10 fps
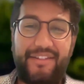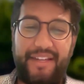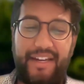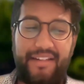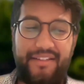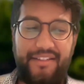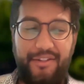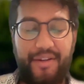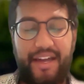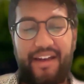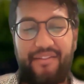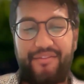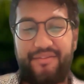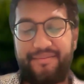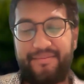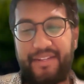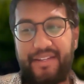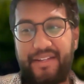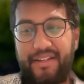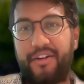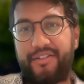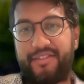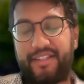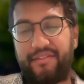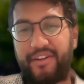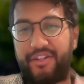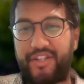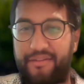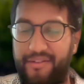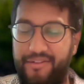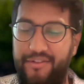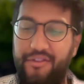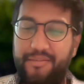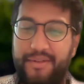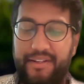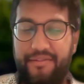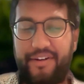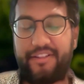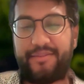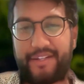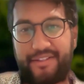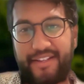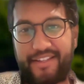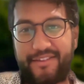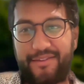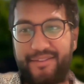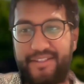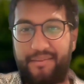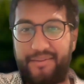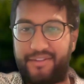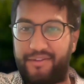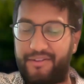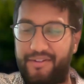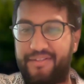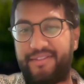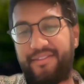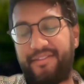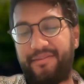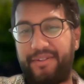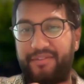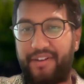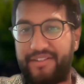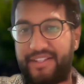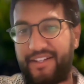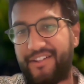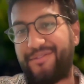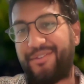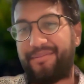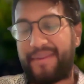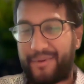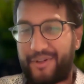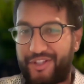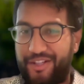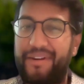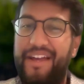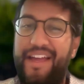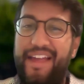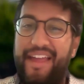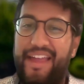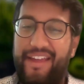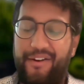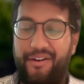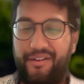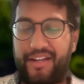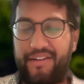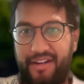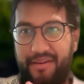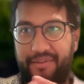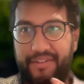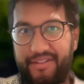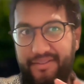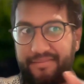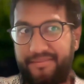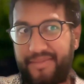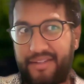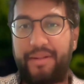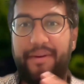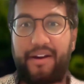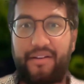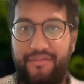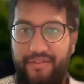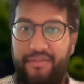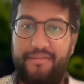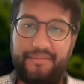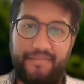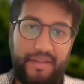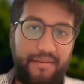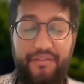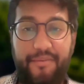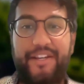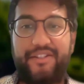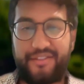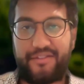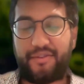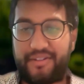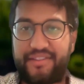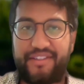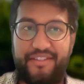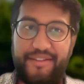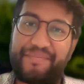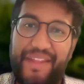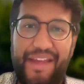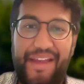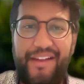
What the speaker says: so that you have not just like a very general tool, but a very specialized tool to help with donors, with volunteers, with membership, and all on top of this pretty powerful information storage system.